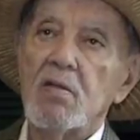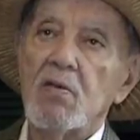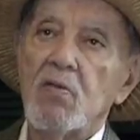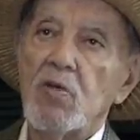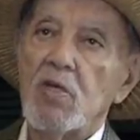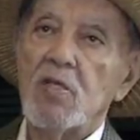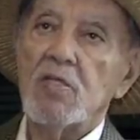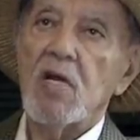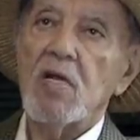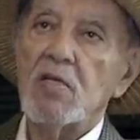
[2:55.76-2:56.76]
we
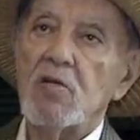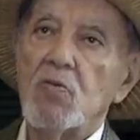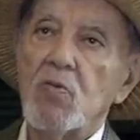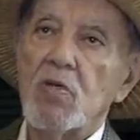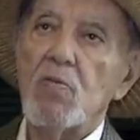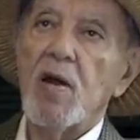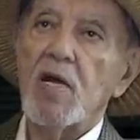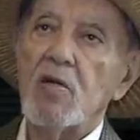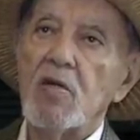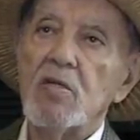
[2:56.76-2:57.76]
decided with
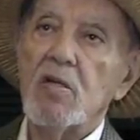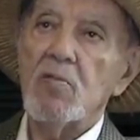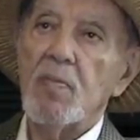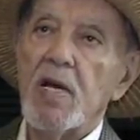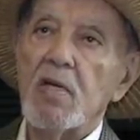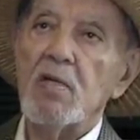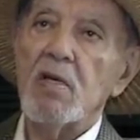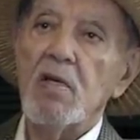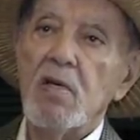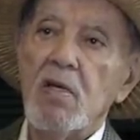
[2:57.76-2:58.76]
my little band
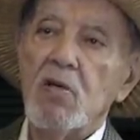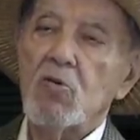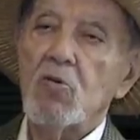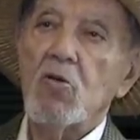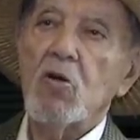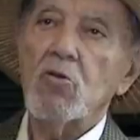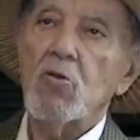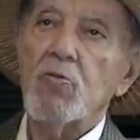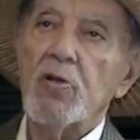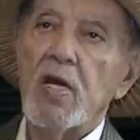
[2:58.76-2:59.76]
to go
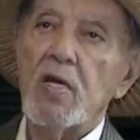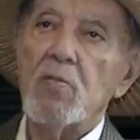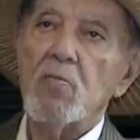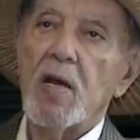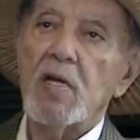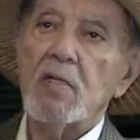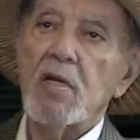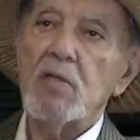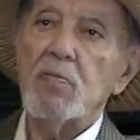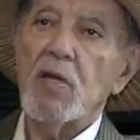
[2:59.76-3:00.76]
to play in
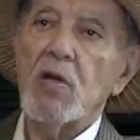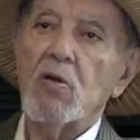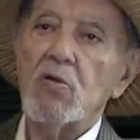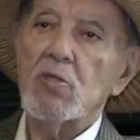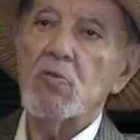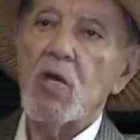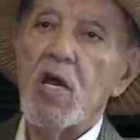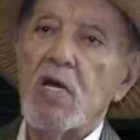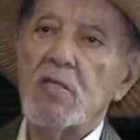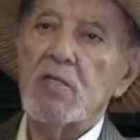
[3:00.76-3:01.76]
Baghdad because we
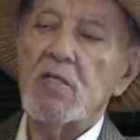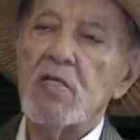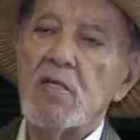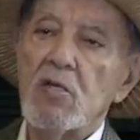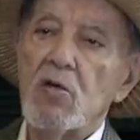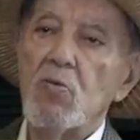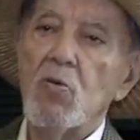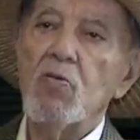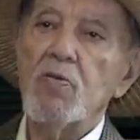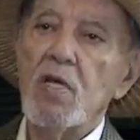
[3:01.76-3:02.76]
had seen the
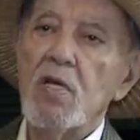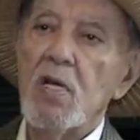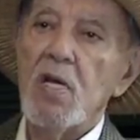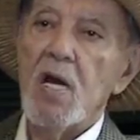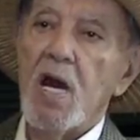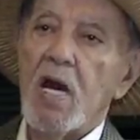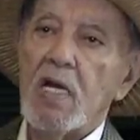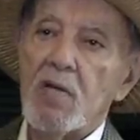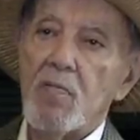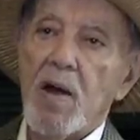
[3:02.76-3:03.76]
movie
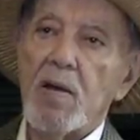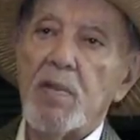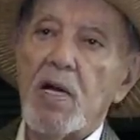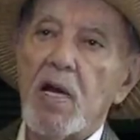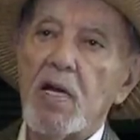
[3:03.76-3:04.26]
Ali Baba